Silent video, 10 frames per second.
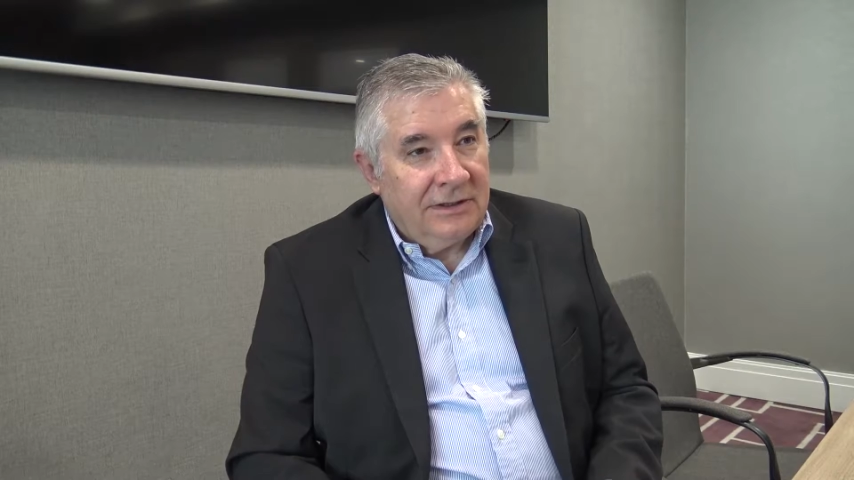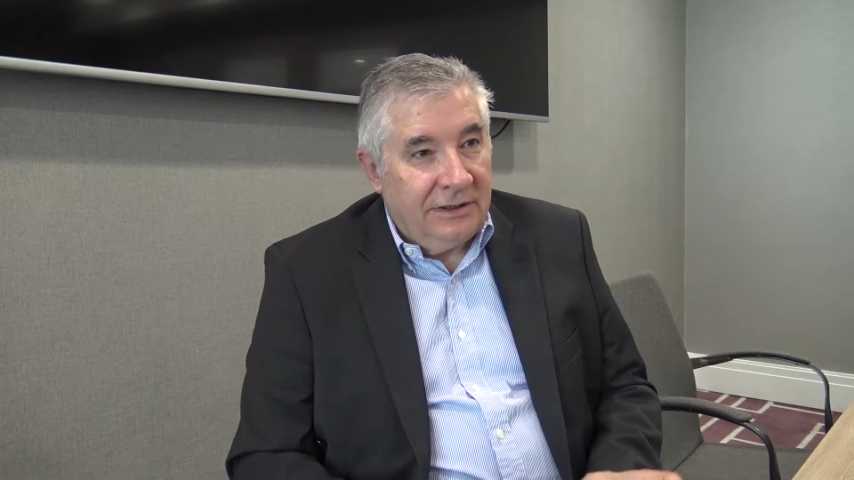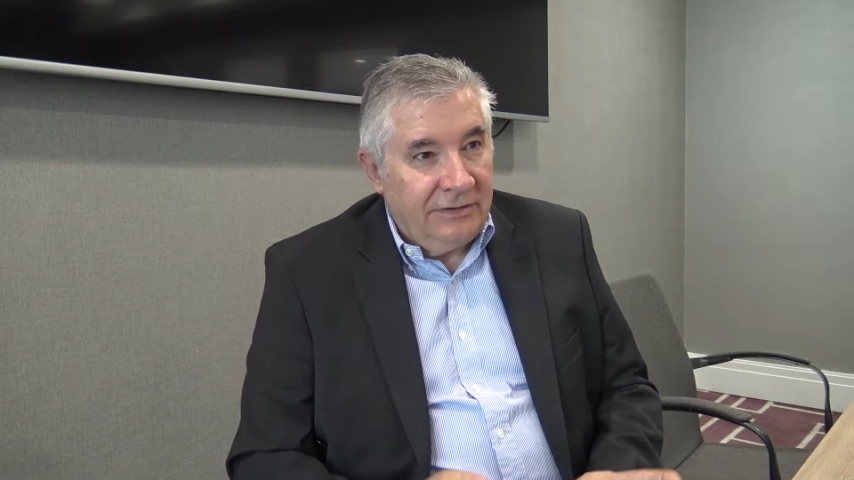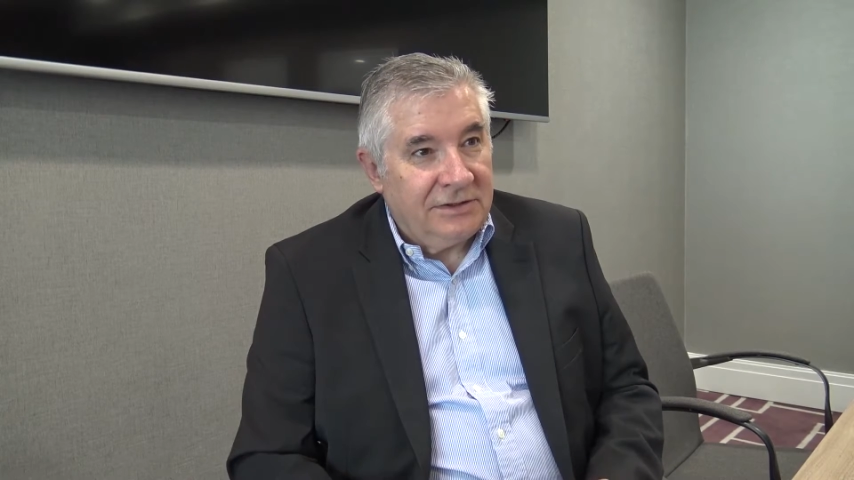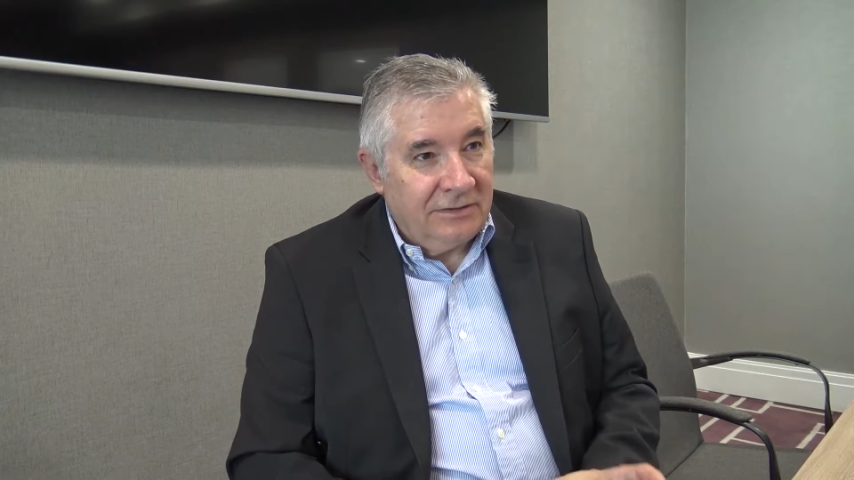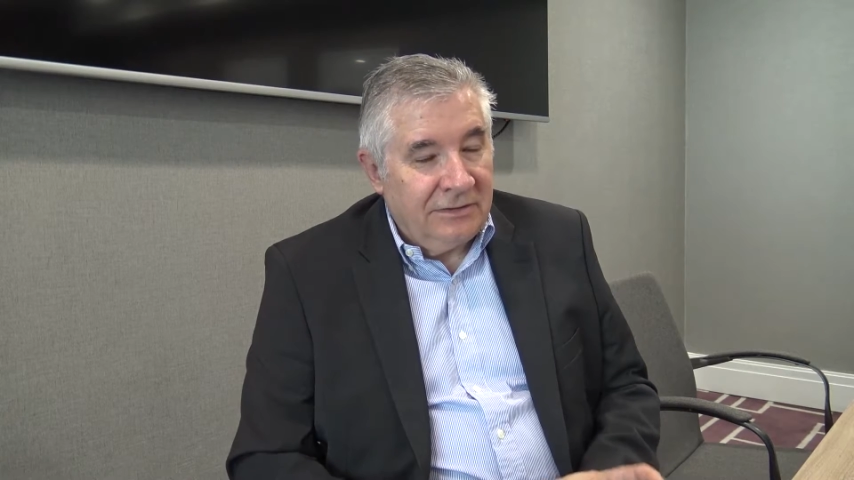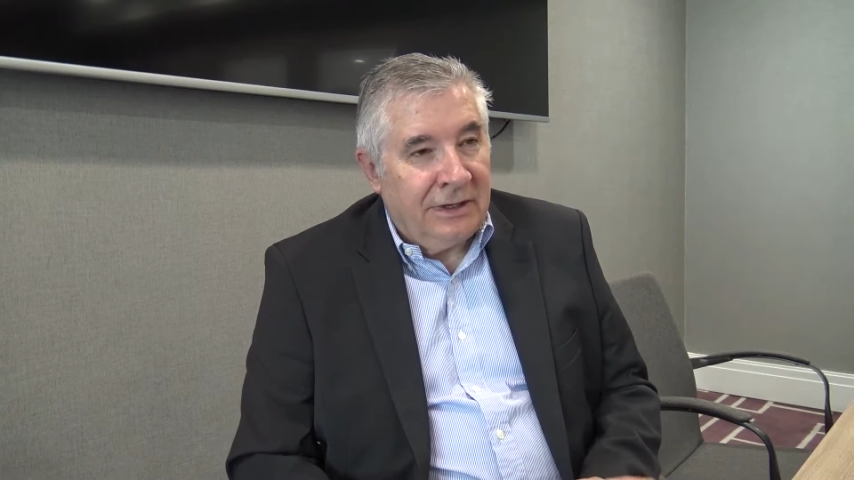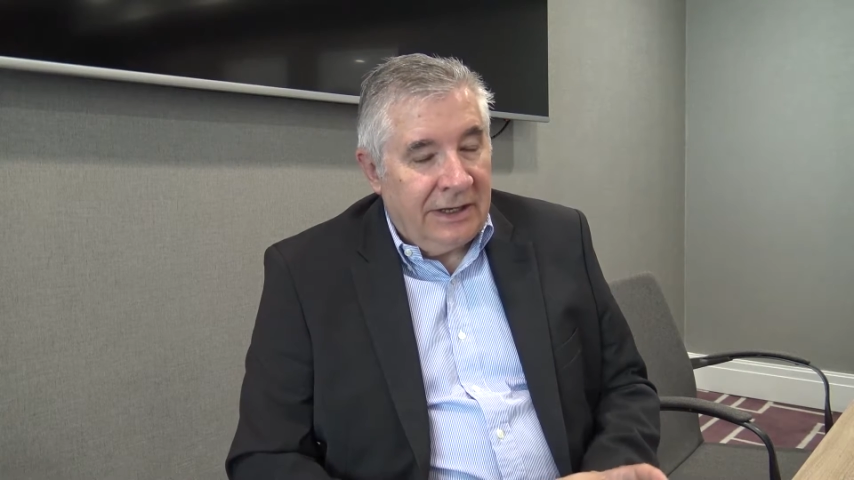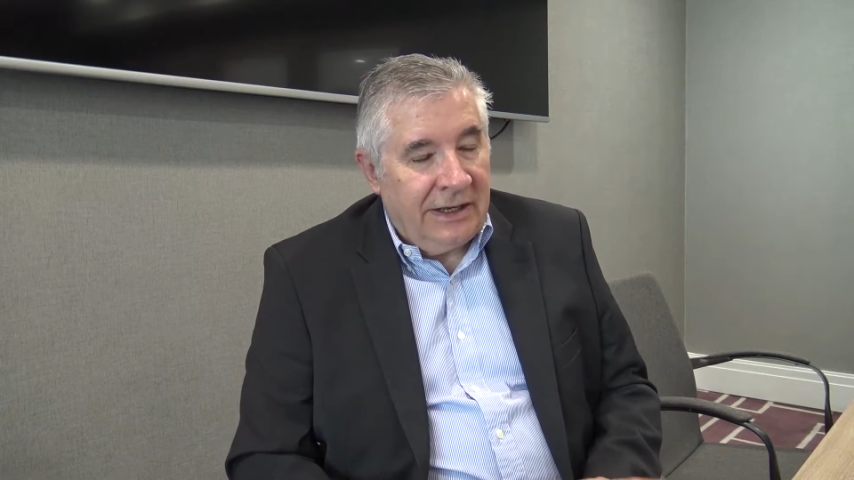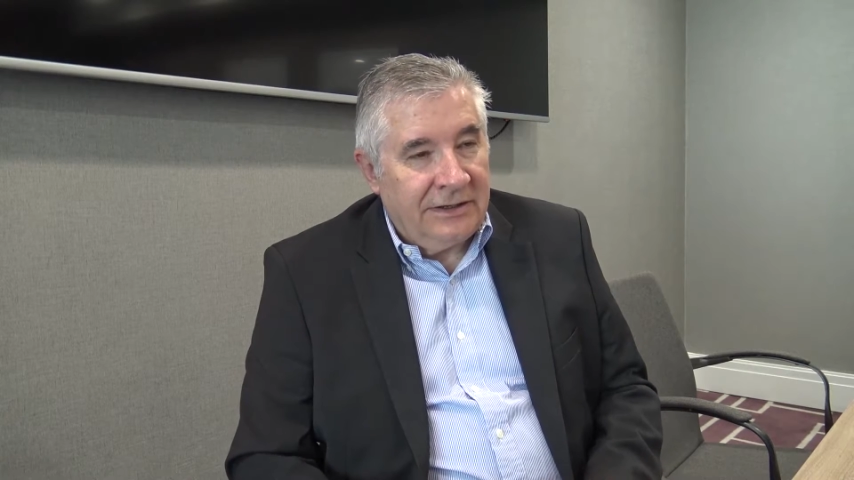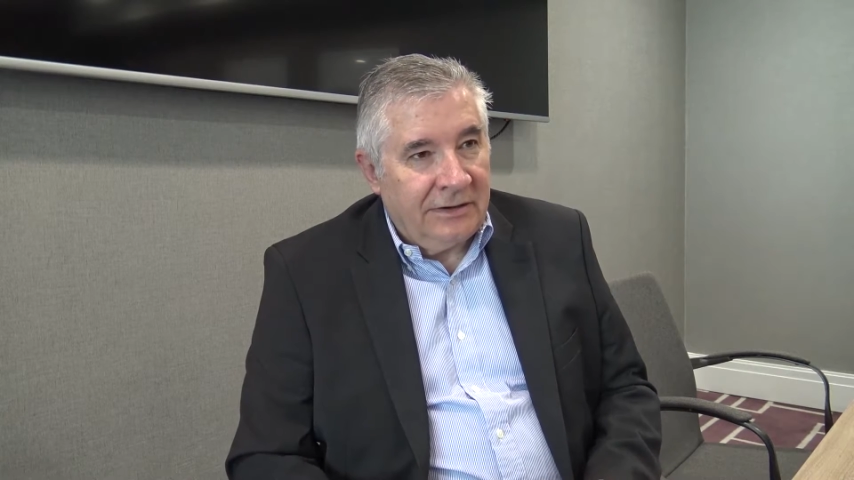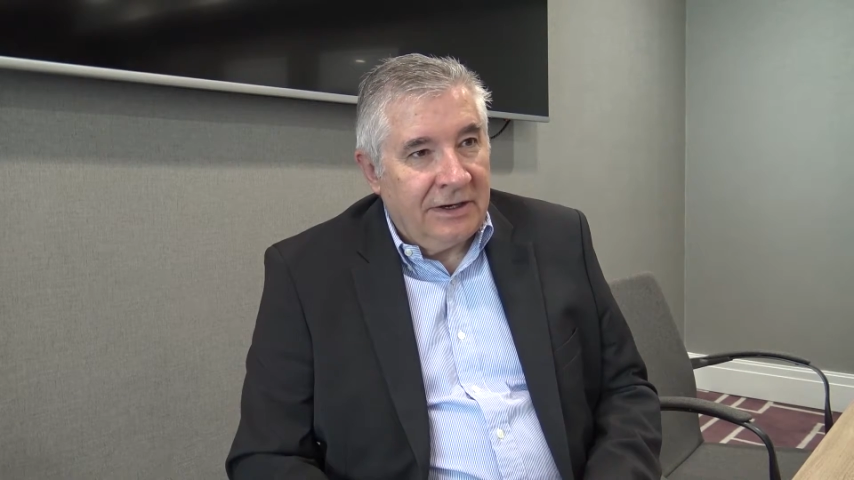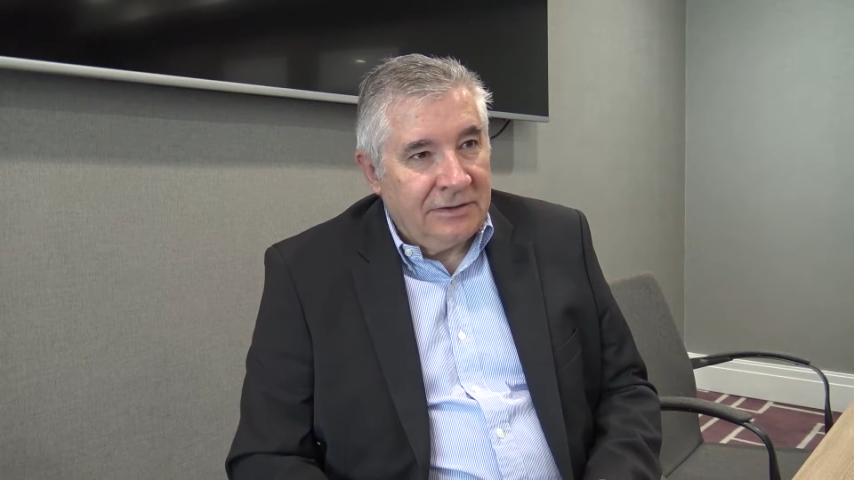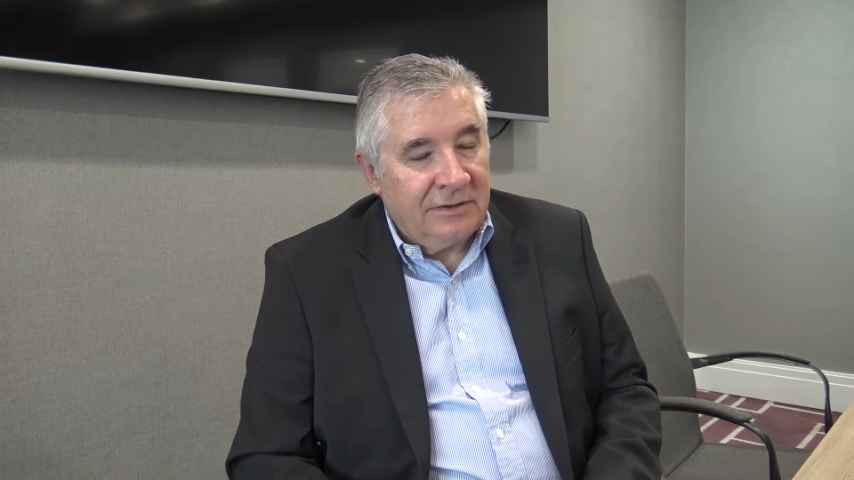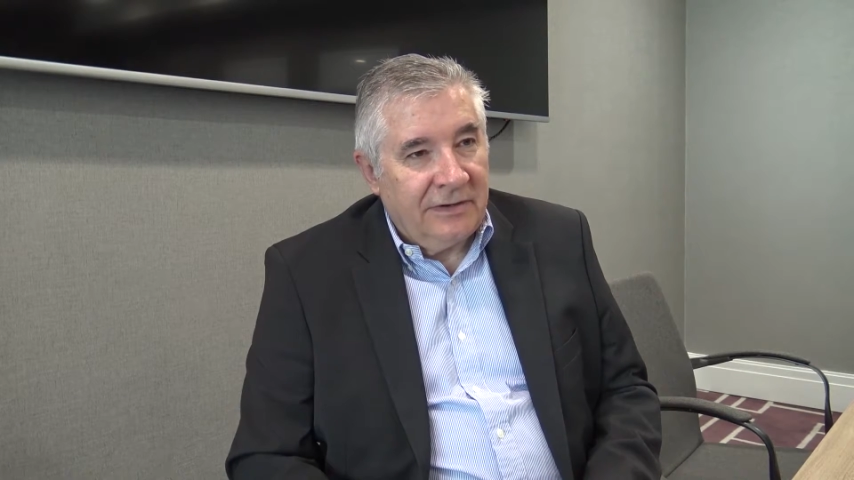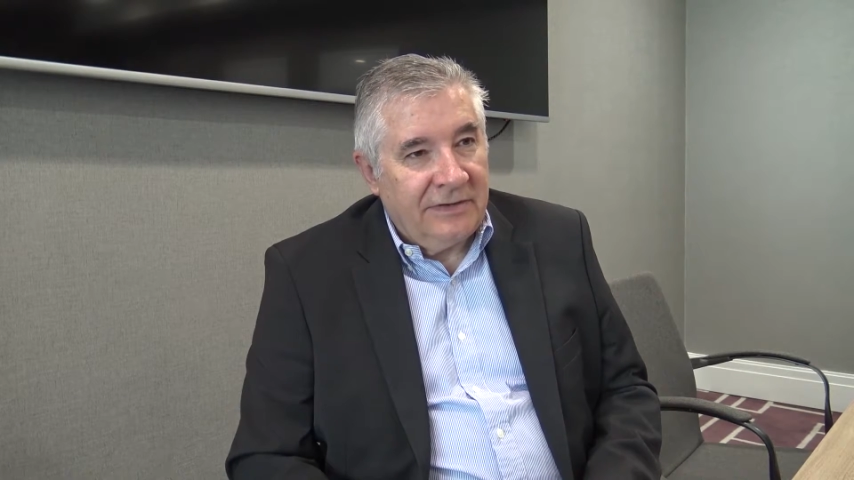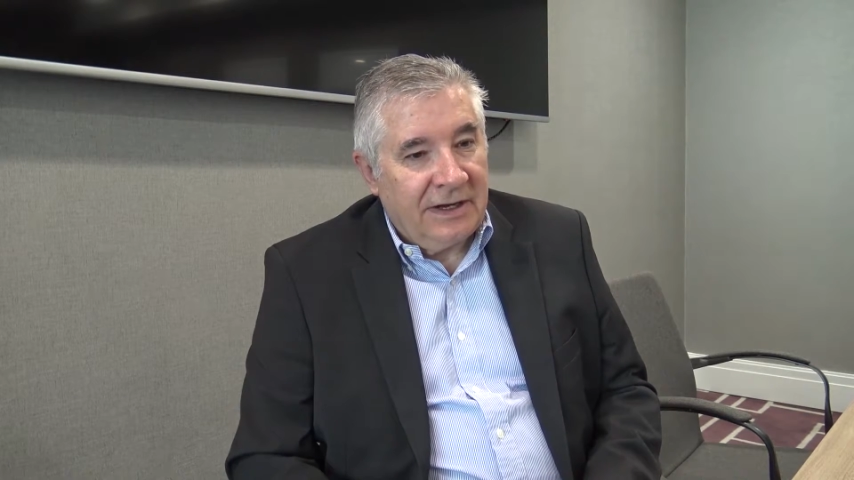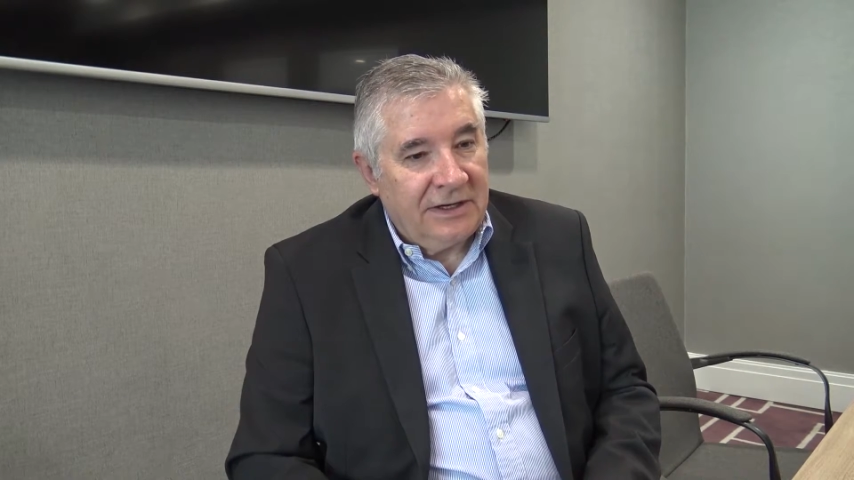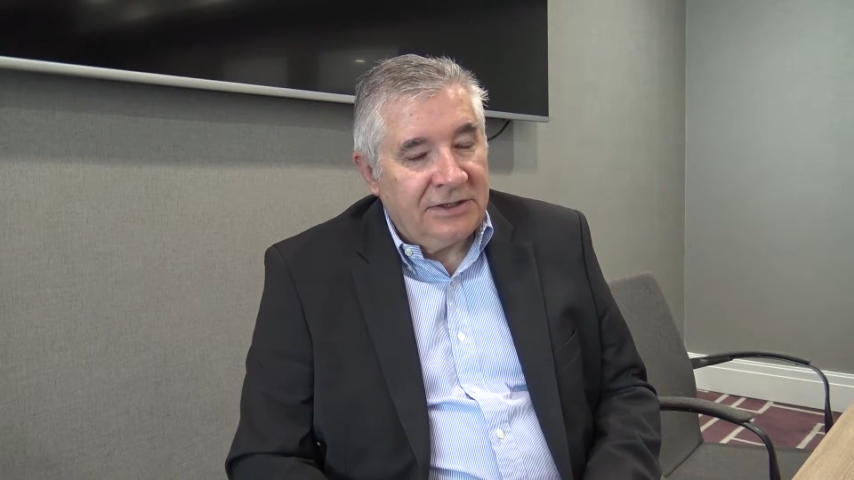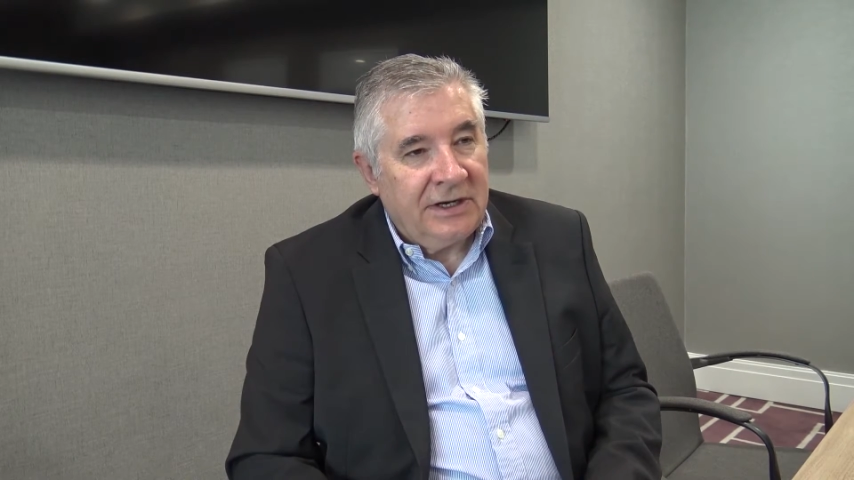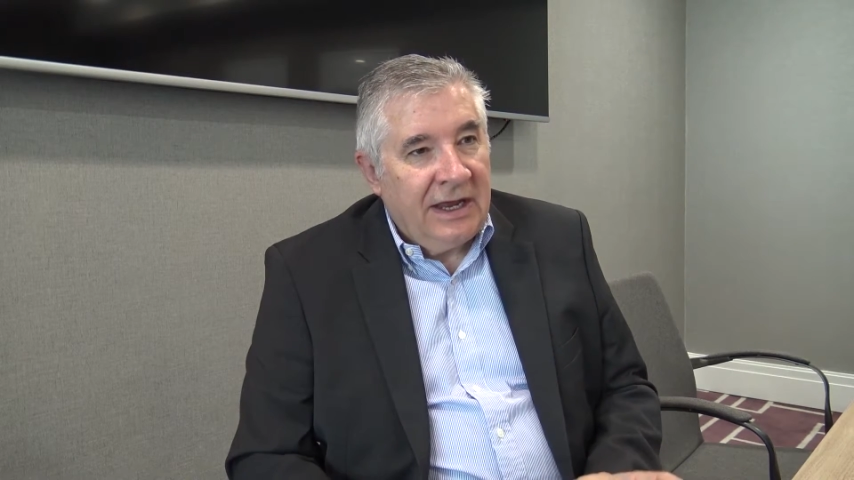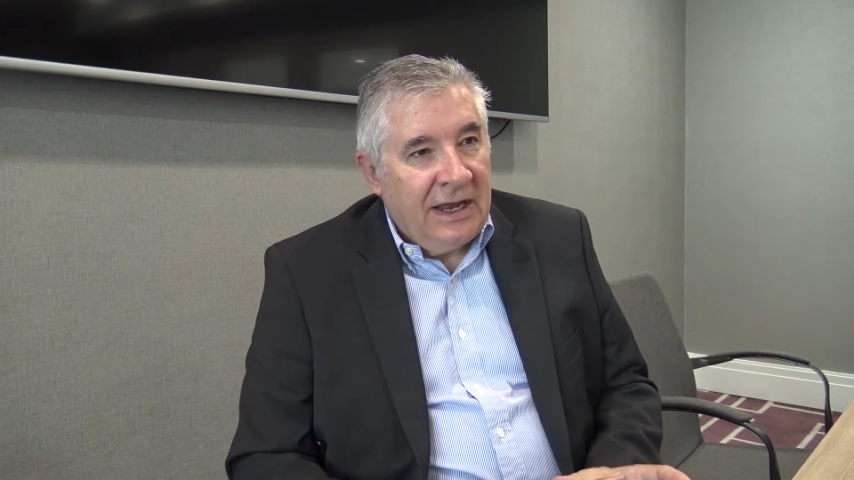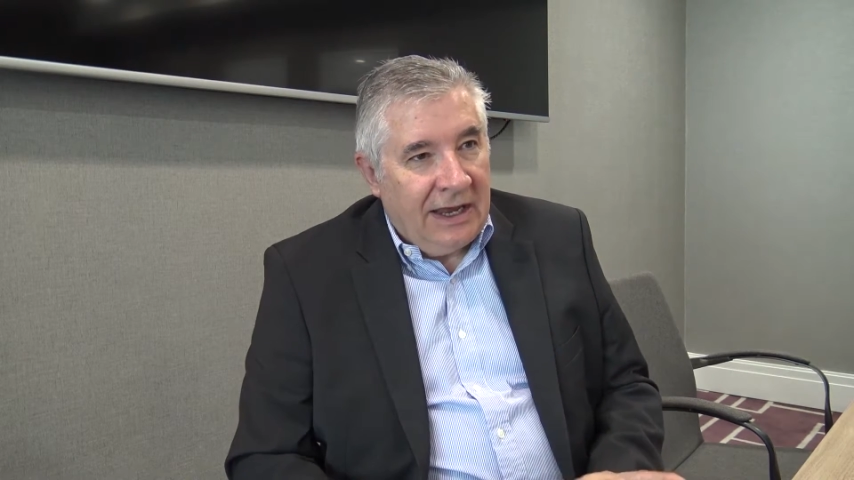the original undergraduate qualification,